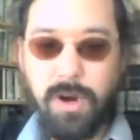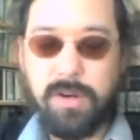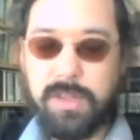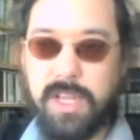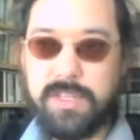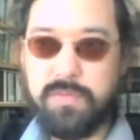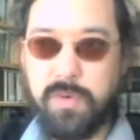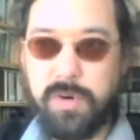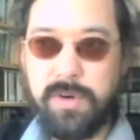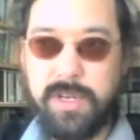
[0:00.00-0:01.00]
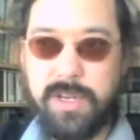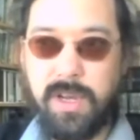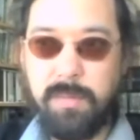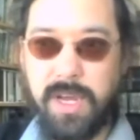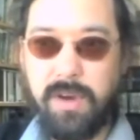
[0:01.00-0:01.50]
are less worried
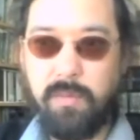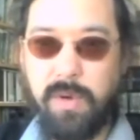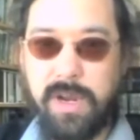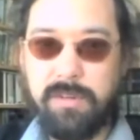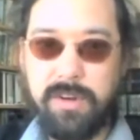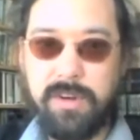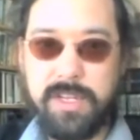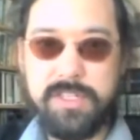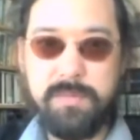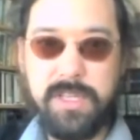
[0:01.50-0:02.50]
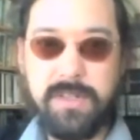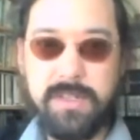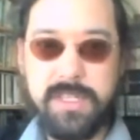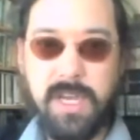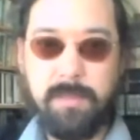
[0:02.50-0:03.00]
about where their next
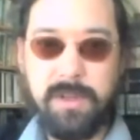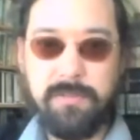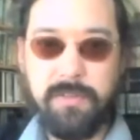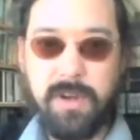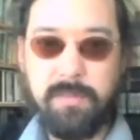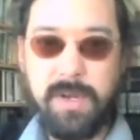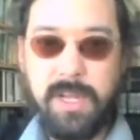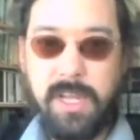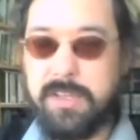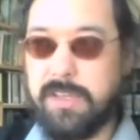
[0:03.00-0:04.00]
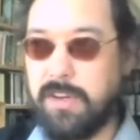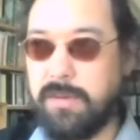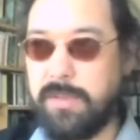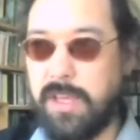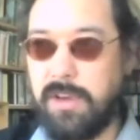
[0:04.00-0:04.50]
meal is coming from, you
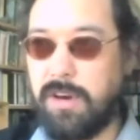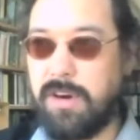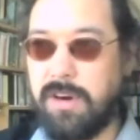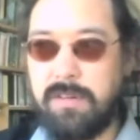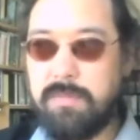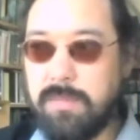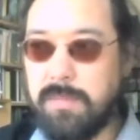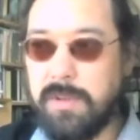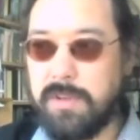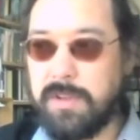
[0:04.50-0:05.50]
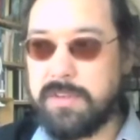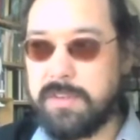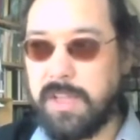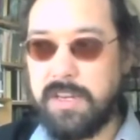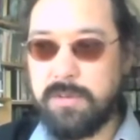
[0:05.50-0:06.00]
know, there
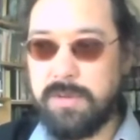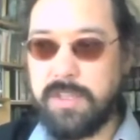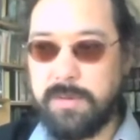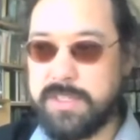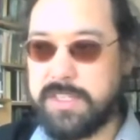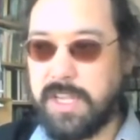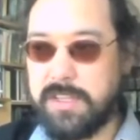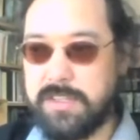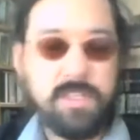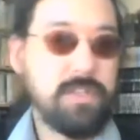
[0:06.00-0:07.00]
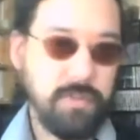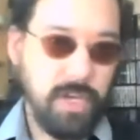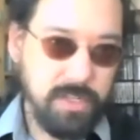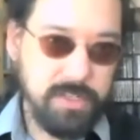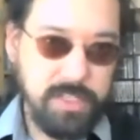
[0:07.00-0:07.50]
is a tendency to
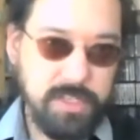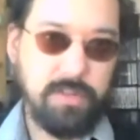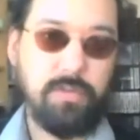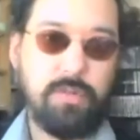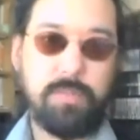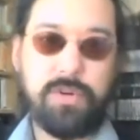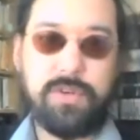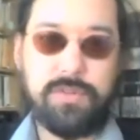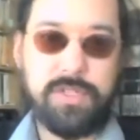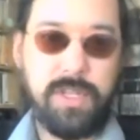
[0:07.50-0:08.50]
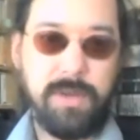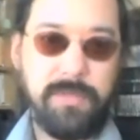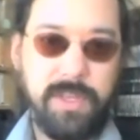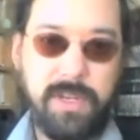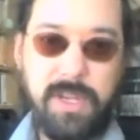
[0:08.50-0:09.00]
volunteer or to produce
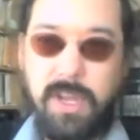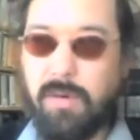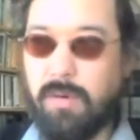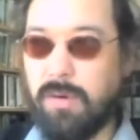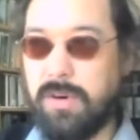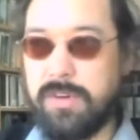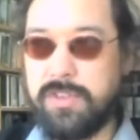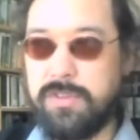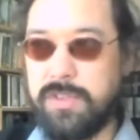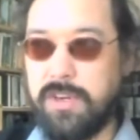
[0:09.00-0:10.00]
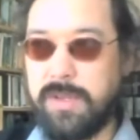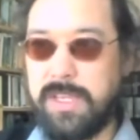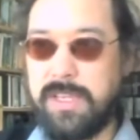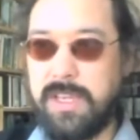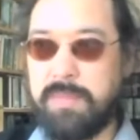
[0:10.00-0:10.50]
something or to, you know,
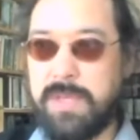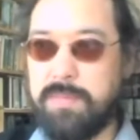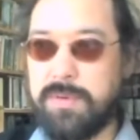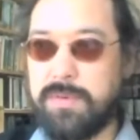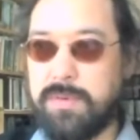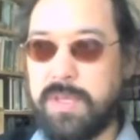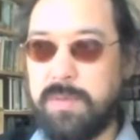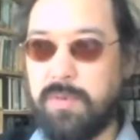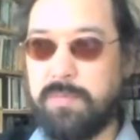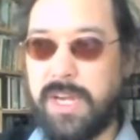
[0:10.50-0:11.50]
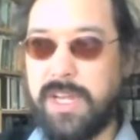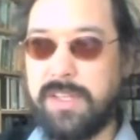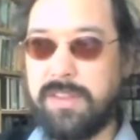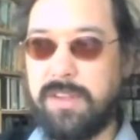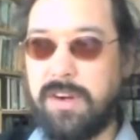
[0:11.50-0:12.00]
engage people by
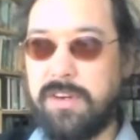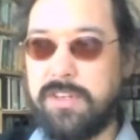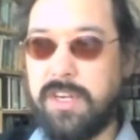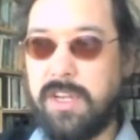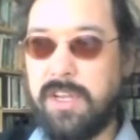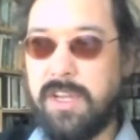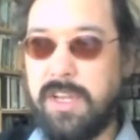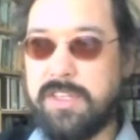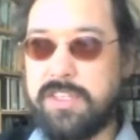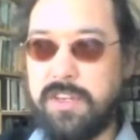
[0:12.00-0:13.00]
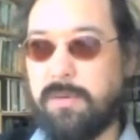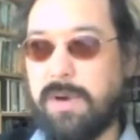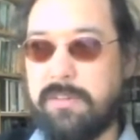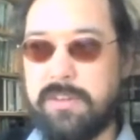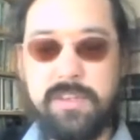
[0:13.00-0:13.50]
and large sit
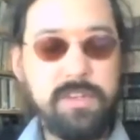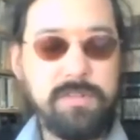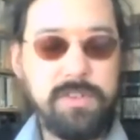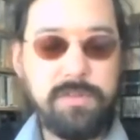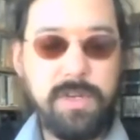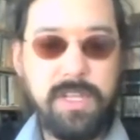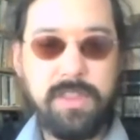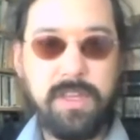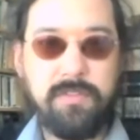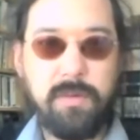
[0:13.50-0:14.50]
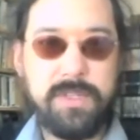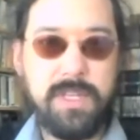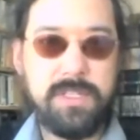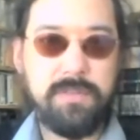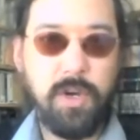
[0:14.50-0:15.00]
around and don't do anything from a
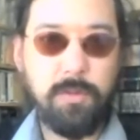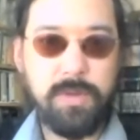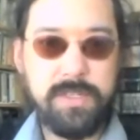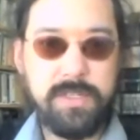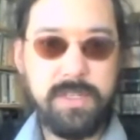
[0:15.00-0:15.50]
sense of hopelessness.